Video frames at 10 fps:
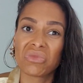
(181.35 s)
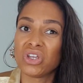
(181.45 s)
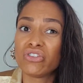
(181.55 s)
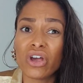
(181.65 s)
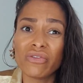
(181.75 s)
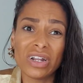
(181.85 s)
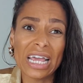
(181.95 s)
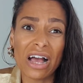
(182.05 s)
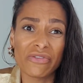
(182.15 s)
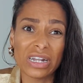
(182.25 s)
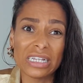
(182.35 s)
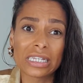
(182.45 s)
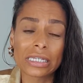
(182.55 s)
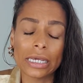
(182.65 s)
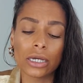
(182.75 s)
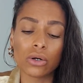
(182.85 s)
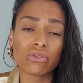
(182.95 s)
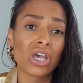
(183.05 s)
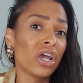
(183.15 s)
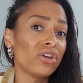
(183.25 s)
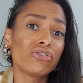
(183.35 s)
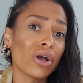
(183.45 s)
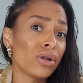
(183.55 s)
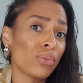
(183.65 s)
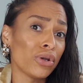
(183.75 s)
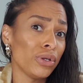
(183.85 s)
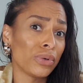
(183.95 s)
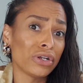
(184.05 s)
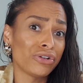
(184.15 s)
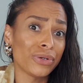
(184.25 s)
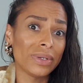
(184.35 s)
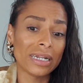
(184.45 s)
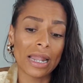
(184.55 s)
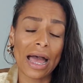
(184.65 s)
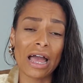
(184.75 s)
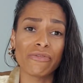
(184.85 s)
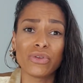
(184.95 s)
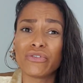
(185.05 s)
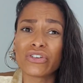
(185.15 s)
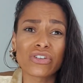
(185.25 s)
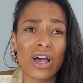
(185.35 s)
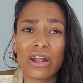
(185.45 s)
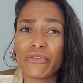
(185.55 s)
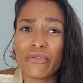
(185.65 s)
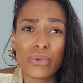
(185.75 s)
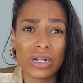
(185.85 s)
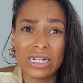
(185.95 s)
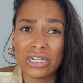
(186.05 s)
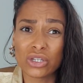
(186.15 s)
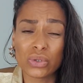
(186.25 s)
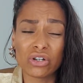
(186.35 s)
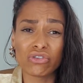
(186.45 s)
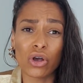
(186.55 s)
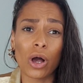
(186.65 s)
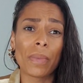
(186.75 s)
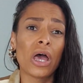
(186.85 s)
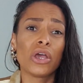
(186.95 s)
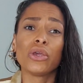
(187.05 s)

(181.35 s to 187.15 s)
You don't really have any skills. You don't know what you want to do in life. You've just kind of fallen into a job.